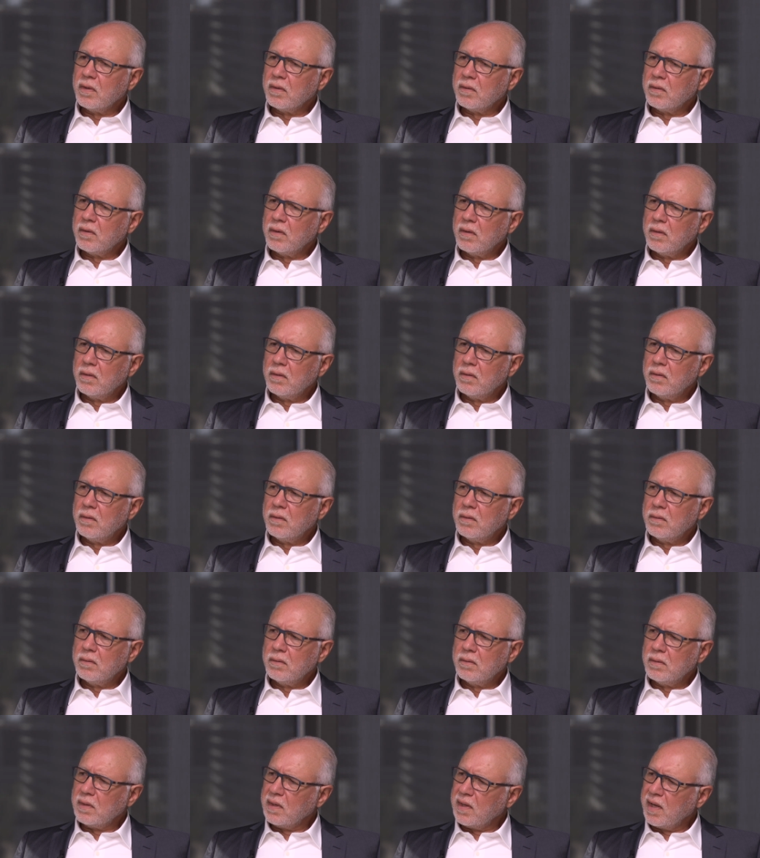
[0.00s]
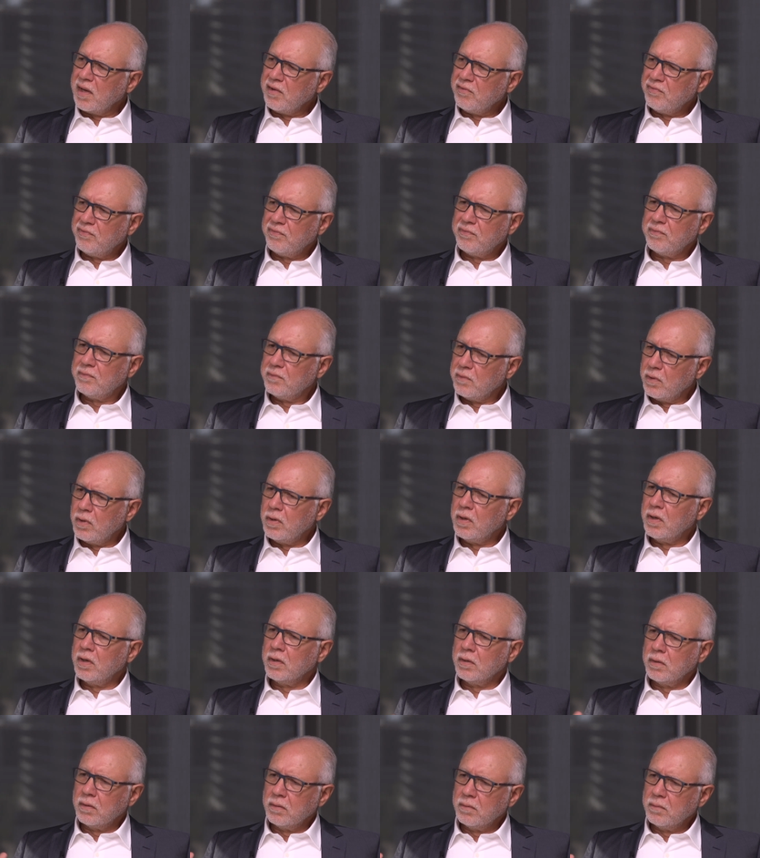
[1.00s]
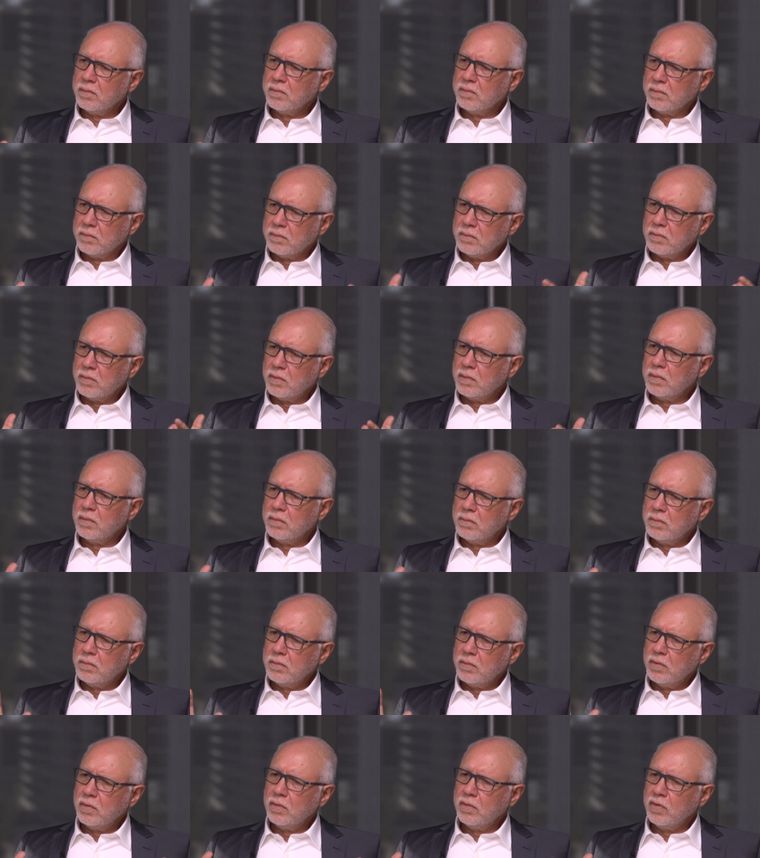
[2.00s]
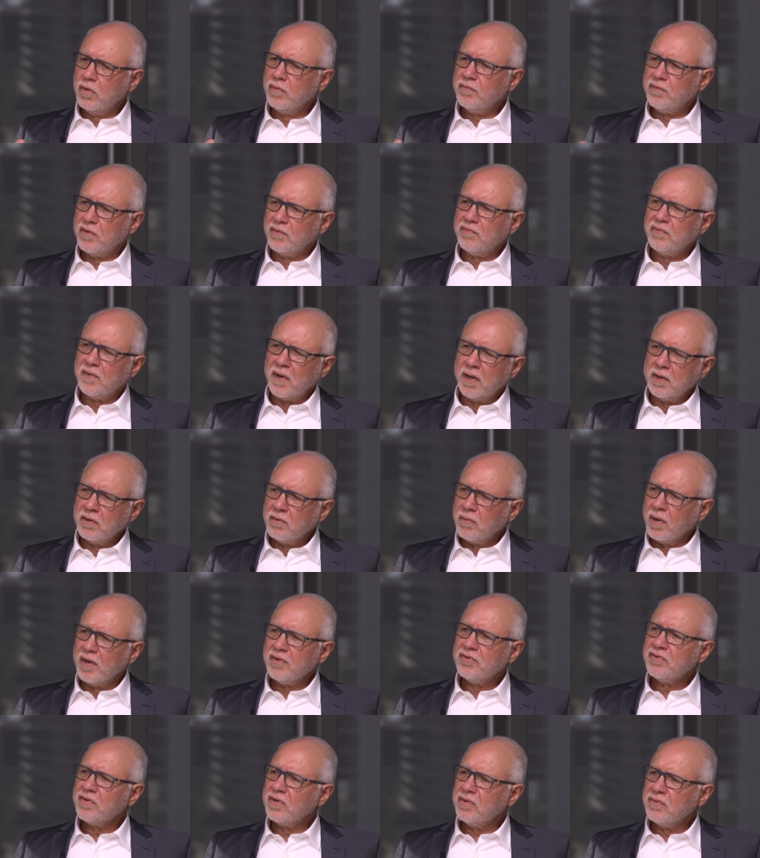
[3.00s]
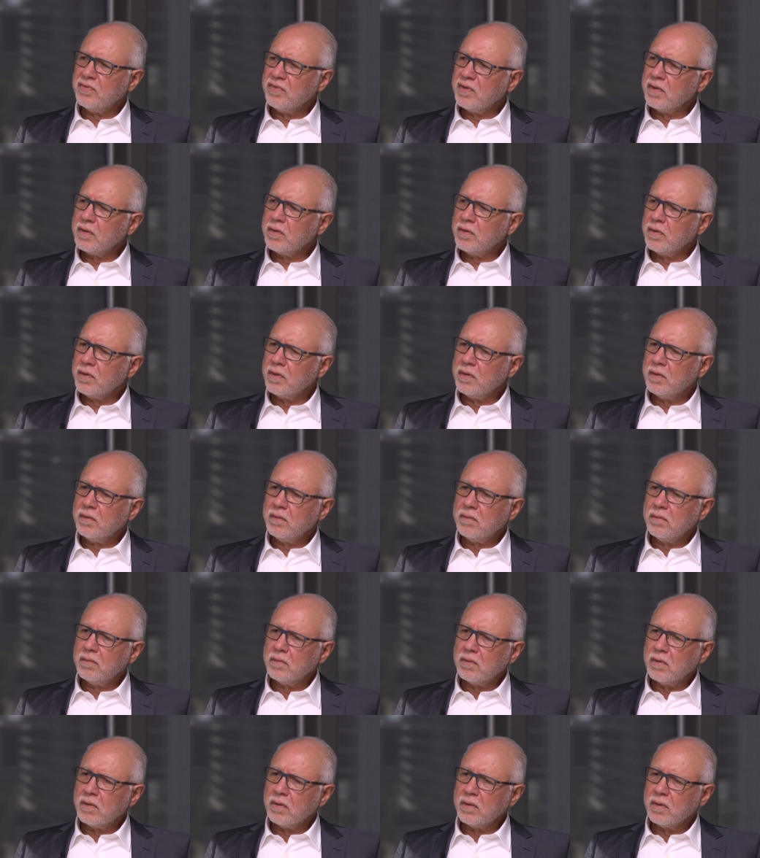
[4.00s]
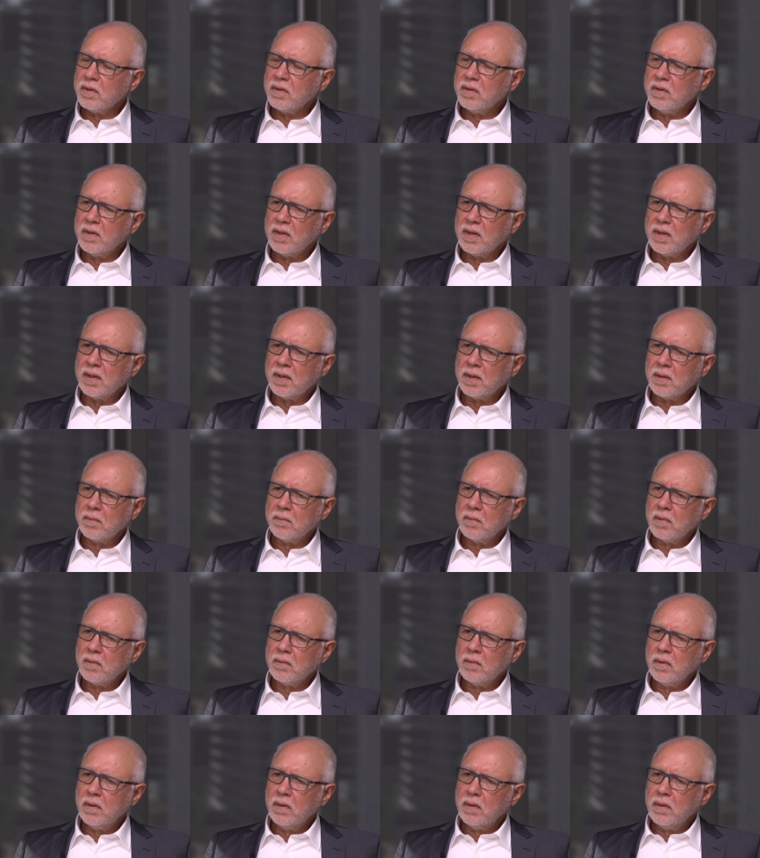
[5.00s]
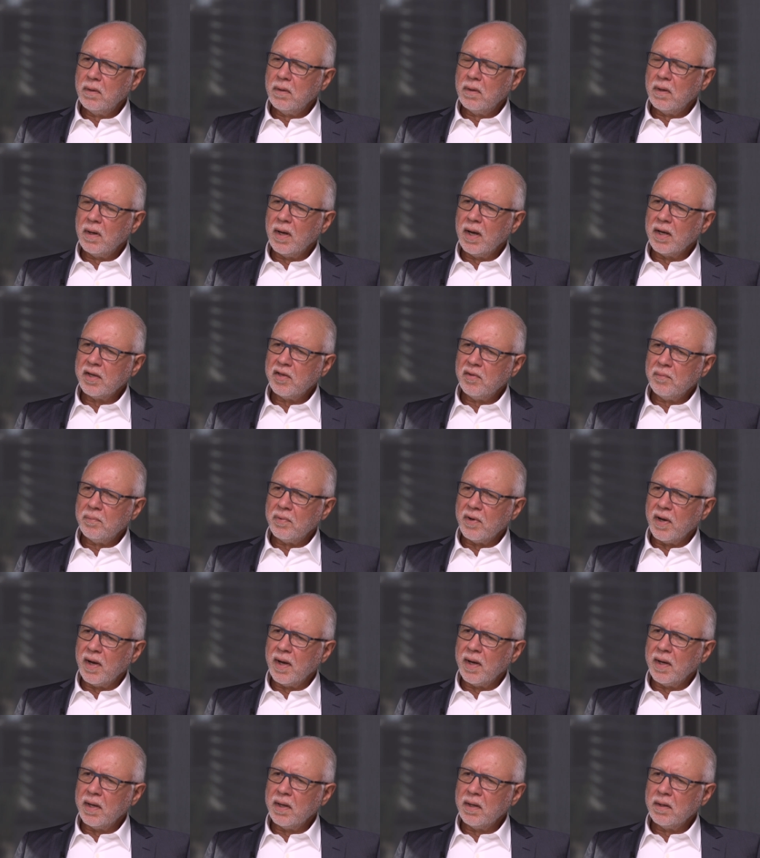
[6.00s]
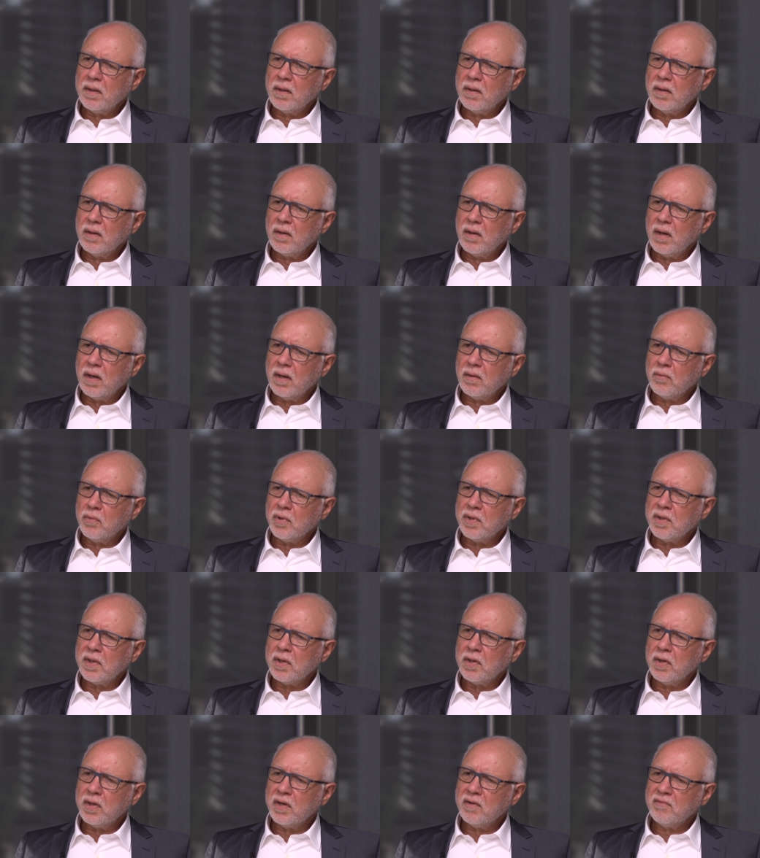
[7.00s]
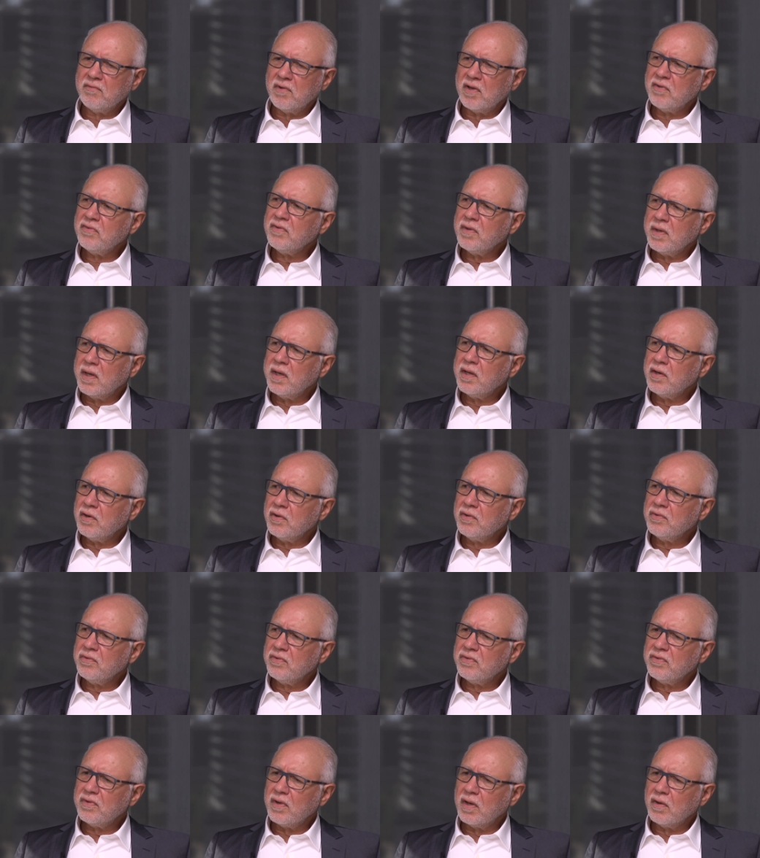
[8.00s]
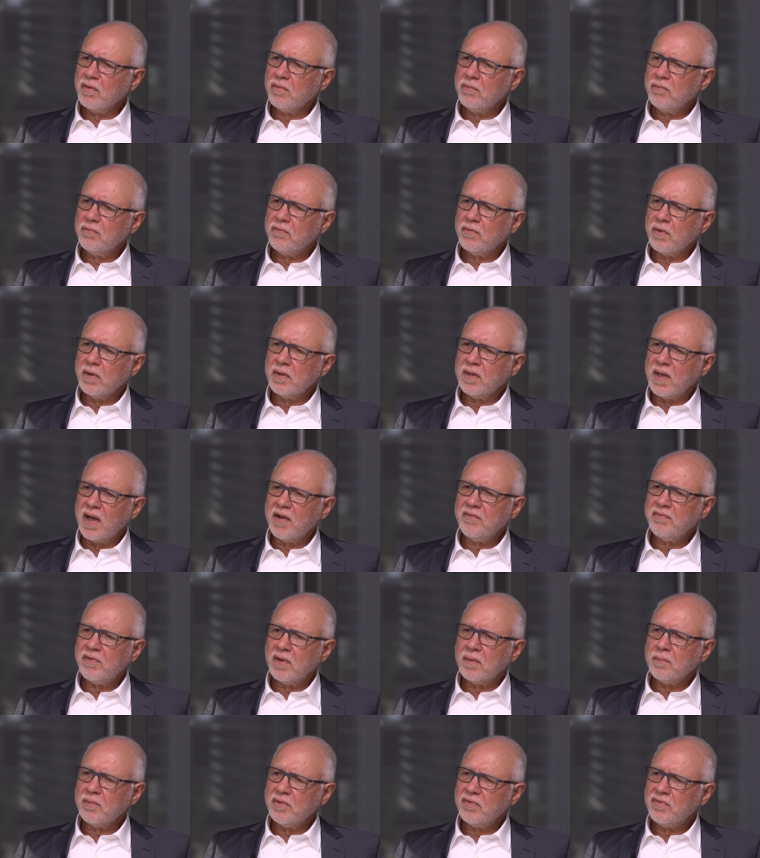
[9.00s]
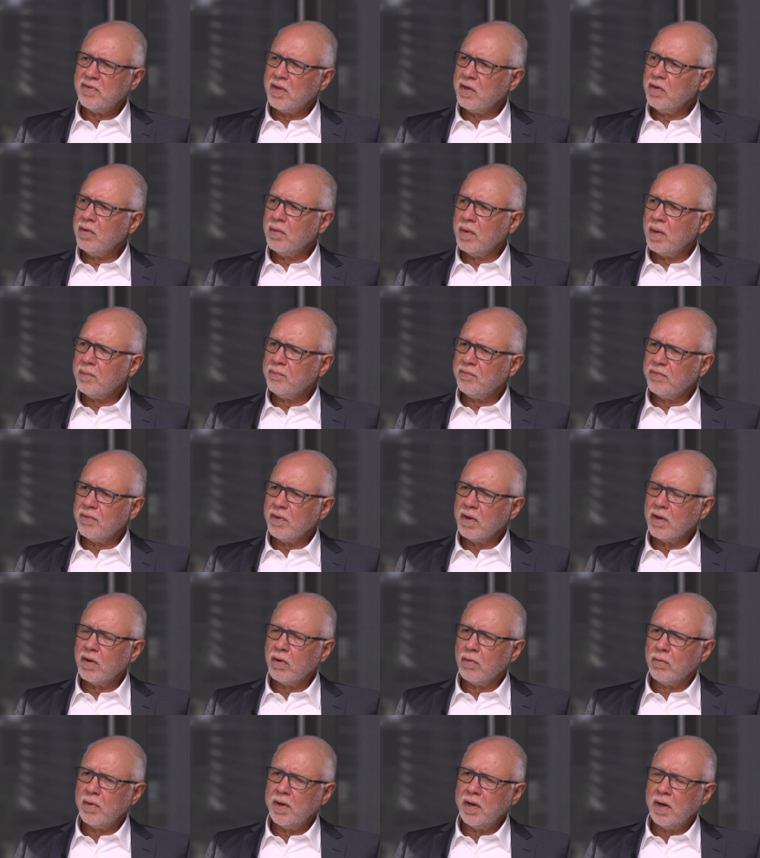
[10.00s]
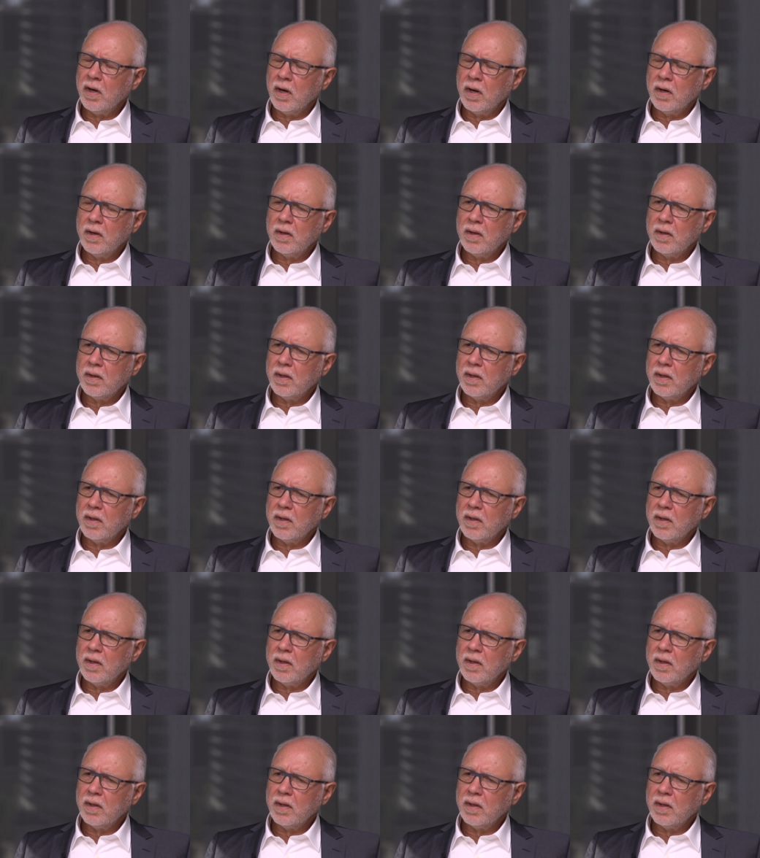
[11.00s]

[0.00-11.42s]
uh, lifelong, you've defined questions that could, could uh, occupy uh, really good investigators uh, for a lifetime and set you up for a career.